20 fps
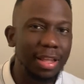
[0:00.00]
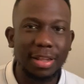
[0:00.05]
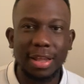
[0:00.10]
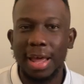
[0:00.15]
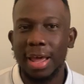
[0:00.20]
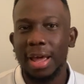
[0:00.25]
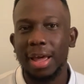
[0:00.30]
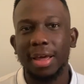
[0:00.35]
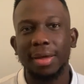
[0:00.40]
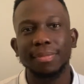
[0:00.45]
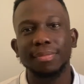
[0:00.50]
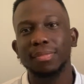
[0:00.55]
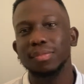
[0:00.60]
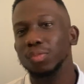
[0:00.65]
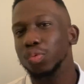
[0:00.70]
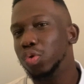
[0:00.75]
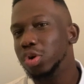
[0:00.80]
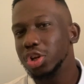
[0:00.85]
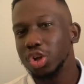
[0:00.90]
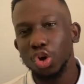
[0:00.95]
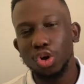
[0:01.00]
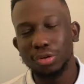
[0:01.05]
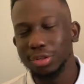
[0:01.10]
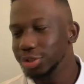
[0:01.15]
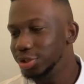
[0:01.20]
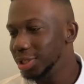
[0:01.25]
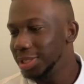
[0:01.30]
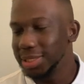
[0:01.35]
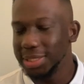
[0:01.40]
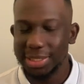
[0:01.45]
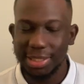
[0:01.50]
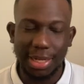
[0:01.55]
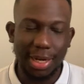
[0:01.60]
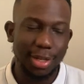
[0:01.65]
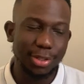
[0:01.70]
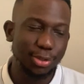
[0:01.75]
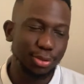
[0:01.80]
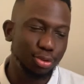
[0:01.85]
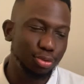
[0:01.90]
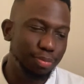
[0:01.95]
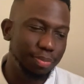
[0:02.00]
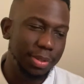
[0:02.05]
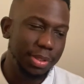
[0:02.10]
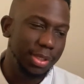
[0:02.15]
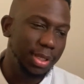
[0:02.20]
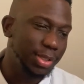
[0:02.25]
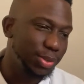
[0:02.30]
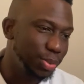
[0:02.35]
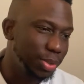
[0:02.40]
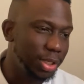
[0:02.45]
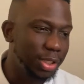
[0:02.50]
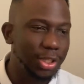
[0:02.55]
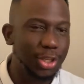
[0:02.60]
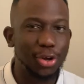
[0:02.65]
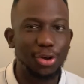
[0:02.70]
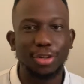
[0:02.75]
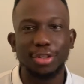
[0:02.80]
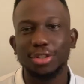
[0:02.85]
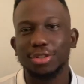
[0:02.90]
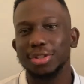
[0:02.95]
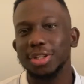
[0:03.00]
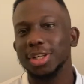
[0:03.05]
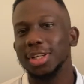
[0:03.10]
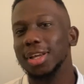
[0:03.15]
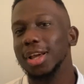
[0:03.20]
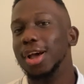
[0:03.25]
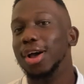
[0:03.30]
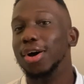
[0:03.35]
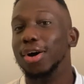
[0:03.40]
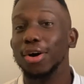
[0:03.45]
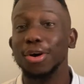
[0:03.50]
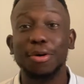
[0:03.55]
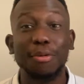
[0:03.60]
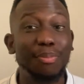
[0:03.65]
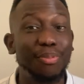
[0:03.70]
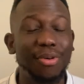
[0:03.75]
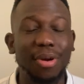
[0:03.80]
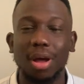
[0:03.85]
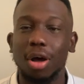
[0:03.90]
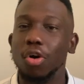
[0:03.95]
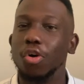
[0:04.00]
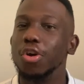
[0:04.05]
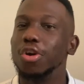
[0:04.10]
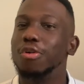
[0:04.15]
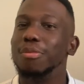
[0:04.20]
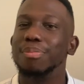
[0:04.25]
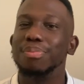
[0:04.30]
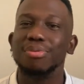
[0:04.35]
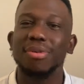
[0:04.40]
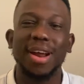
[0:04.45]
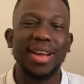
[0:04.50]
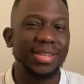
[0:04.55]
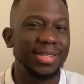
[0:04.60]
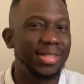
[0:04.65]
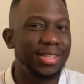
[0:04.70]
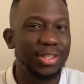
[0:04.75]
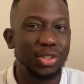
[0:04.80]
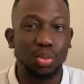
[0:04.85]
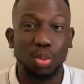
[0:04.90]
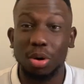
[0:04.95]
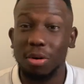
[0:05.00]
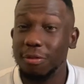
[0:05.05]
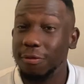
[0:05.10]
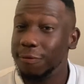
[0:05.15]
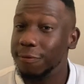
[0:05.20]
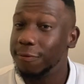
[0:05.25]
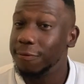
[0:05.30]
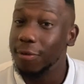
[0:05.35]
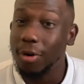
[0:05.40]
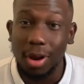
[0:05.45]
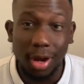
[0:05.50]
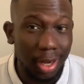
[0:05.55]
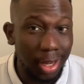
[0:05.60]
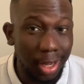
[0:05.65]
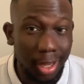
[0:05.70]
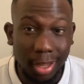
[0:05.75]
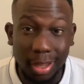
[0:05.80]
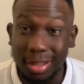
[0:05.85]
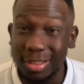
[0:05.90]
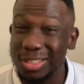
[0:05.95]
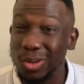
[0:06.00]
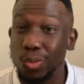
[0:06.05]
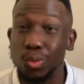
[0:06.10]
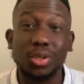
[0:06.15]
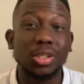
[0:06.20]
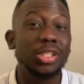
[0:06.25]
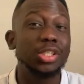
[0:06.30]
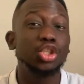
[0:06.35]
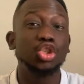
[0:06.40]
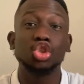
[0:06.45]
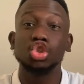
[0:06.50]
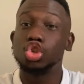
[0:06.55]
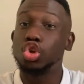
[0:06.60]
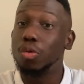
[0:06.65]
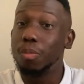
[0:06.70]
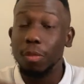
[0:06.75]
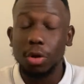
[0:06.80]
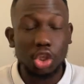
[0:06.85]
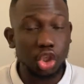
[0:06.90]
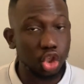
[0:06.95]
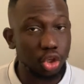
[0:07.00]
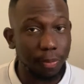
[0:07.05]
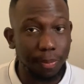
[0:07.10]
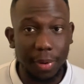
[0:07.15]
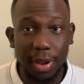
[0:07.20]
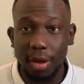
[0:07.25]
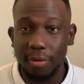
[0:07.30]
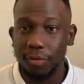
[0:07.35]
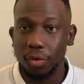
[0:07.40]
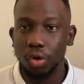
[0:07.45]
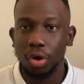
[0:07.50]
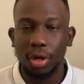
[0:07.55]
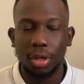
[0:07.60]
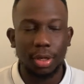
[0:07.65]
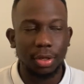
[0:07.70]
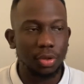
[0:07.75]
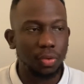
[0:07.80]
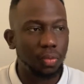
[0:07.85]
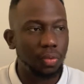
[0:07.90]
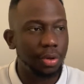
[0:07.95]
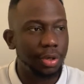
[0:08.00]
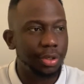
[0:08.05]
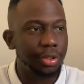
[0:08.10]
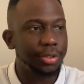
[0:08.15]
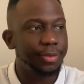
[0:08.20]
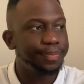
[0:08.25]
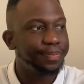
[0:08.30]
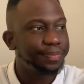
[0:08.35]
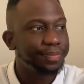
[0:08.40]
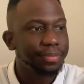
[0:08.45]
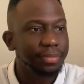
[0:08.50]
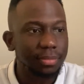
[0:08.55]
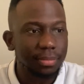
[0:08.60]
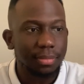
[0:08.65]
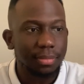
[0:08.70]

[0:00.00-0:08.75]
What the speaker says: One country has decided to do business with this country. Oil prices were falling. There was so much supply of oil in the world.